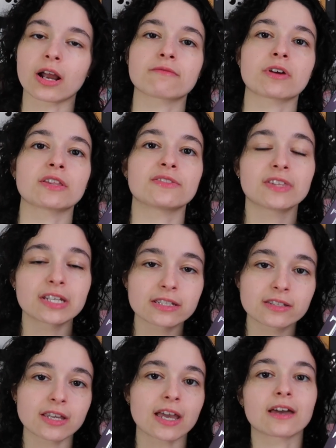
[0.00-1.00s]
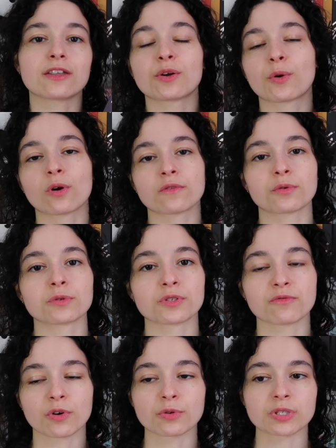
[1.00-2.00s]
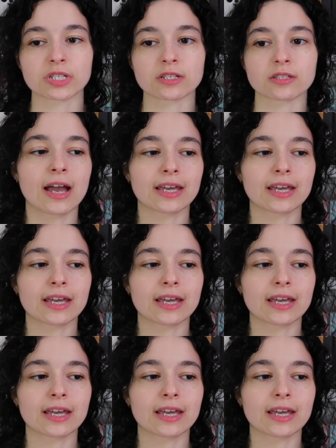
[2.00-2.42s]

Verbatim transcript: I've read this and A Court of Thorns and Roses.